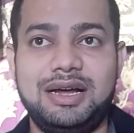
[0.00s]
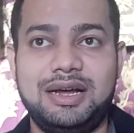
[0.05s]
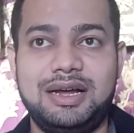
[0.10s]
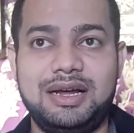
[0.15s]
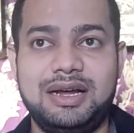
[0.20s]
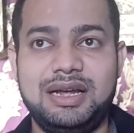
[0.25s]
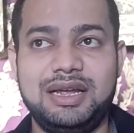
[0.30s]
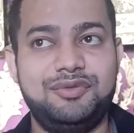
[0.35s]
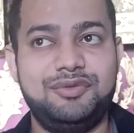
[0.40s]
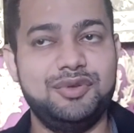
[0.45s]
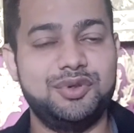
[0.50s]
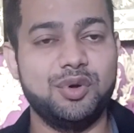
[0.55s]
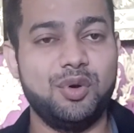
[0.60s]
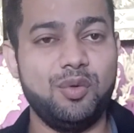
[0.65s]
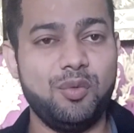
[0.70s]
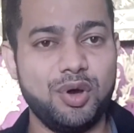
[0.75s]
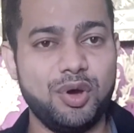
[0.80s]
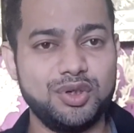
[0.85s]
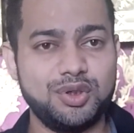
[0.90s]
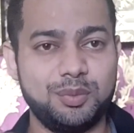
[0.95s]
If you don't
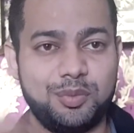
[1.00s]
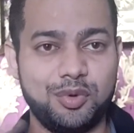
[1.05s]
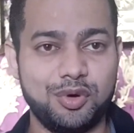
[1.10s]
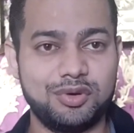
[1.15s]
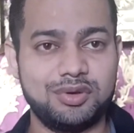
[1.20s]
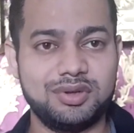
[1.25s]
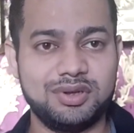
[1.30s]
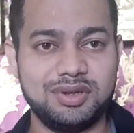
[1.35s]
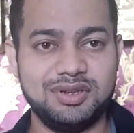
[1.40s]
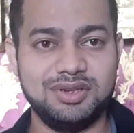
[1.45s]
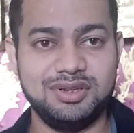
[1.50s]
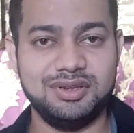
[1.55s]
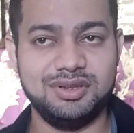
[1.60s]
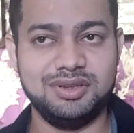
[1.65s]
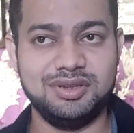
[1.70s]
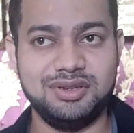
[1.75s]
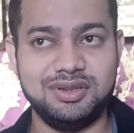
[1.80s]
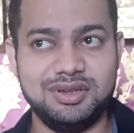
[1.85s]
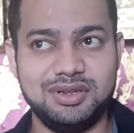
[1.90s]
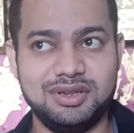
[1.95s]
want to book
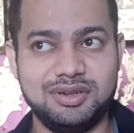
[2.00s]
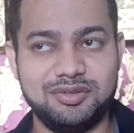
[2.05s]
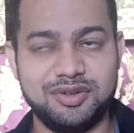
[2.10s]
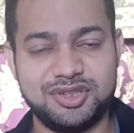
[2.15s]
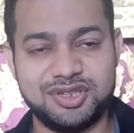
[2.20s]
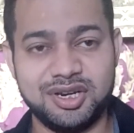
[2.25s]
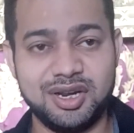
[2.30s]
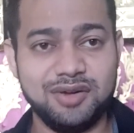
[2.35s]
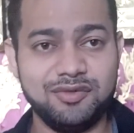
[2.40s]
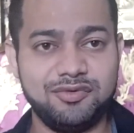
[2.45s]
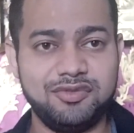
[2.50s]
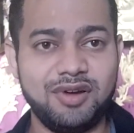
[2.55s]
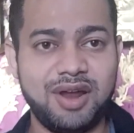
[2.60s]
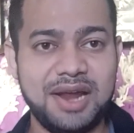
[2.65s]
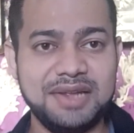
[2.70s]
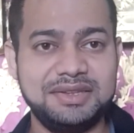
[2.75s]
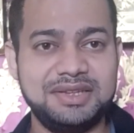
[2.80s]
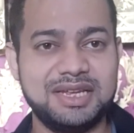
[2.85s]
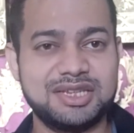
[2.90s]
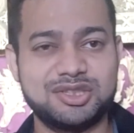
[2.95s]
return
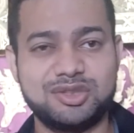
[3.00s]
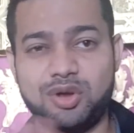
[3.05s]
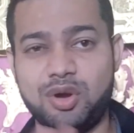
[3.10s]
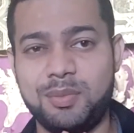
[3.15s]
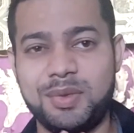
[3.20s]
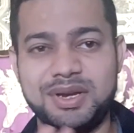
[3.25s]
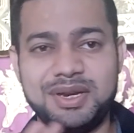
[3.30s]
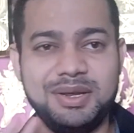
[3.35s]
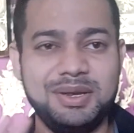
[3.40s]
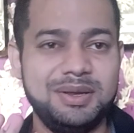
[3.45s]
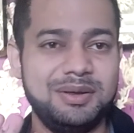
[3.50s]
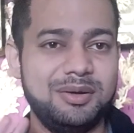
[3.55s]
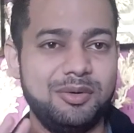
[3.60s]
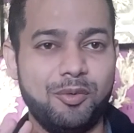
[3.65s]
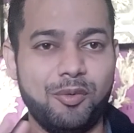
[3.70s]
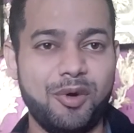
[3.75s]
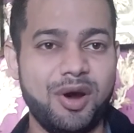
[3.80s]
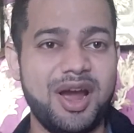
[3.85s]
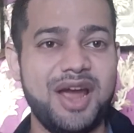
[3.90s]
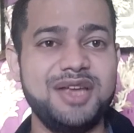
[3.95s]
flight, there's so many
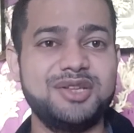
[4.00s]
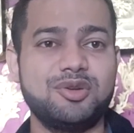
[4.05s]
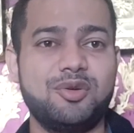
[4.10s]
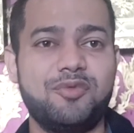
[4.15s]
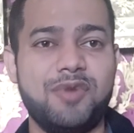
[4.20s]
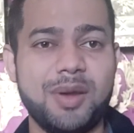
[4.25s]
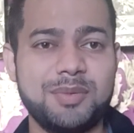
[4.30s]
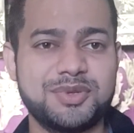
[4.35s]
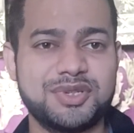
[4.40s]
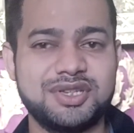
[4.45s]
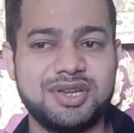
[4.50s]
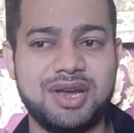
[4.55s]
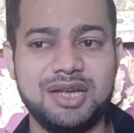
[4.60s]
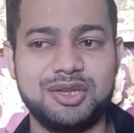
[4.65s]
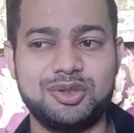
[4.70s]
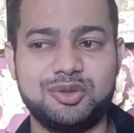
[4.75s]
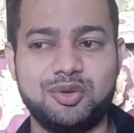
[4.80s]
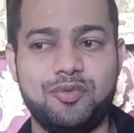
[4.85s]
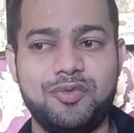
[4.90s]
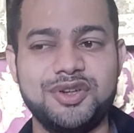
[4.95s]
ways or
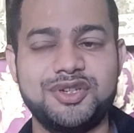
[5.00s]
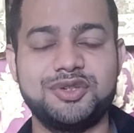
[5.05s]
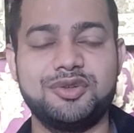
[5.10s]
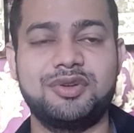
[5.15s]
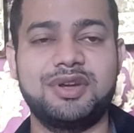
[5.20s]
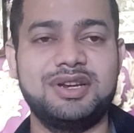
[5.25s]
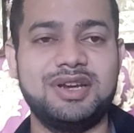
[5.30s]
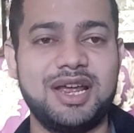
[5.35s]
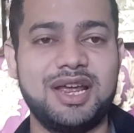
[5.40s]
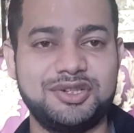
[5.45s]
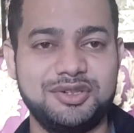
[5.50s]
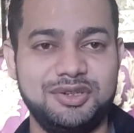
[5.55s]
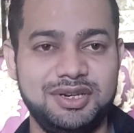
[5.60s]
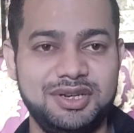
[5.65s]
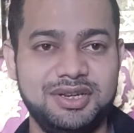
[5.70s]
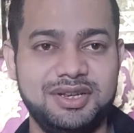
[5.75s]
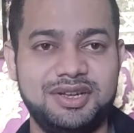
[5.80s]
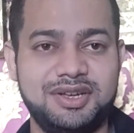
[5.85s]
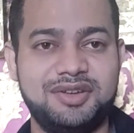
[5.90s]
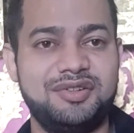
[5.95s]
websites through which you can
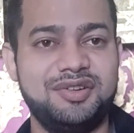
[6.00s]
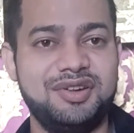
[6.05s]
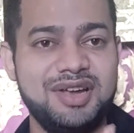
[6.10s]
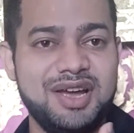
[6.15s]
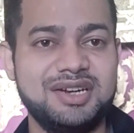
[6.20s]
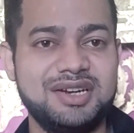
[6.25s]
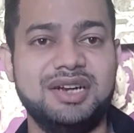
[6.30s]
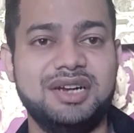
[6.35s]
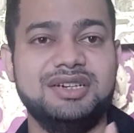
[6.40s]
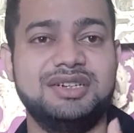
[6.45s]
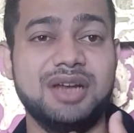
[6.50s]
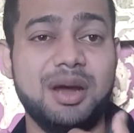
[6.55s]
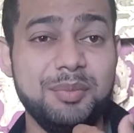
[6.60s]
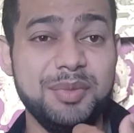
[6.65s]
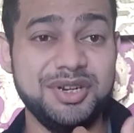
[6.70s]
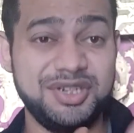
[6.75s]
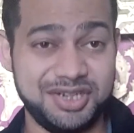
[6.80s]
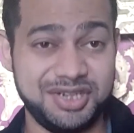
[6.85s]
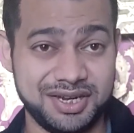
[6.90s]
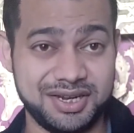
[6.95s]
actually create a dummy
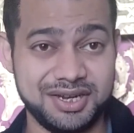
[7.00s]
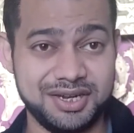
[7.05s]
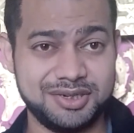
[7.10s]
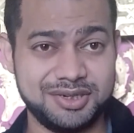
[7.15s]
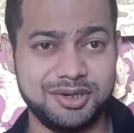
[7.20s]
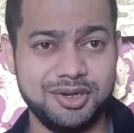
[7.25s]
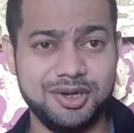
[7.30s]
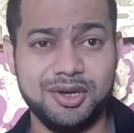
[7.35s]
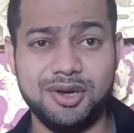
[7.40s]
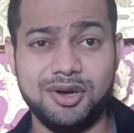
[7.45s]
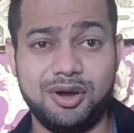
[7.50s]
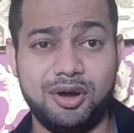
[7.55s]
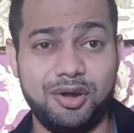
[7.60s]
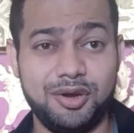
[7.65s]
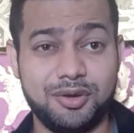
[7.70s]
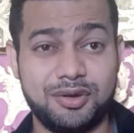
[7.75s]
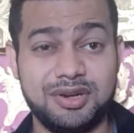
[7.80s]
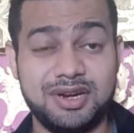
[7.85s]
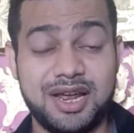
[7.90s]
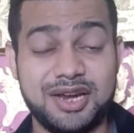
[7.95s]
ticket, or you
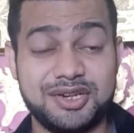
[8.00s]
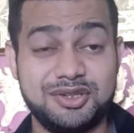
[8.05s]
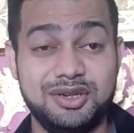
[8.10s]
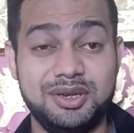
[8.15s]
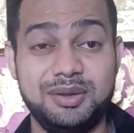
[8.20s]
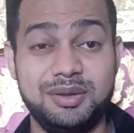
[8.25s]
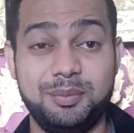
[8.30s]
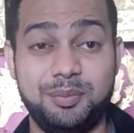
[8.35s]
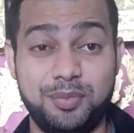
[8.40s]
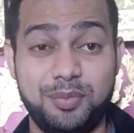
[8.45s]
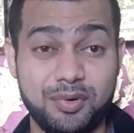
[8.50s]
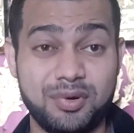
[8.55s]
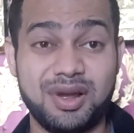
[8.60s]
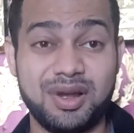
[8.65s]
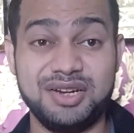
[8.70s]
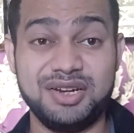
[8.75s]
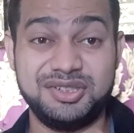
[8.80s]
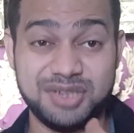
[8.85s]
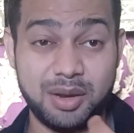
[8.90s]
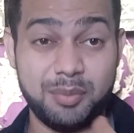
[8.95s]
can actually book a
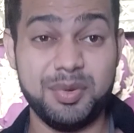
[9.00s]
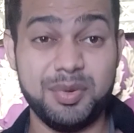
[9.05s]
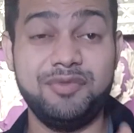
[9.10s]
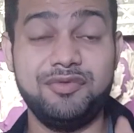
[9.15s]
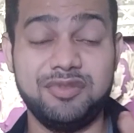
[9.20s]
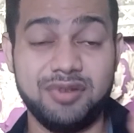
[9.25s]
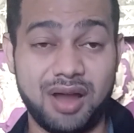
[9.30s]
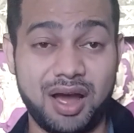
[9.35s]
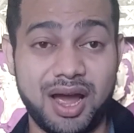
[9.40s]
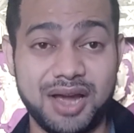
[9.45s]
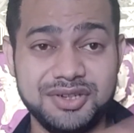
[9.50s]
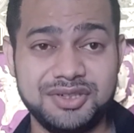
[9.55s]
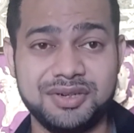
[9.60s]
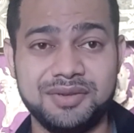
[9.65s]
dummy flight,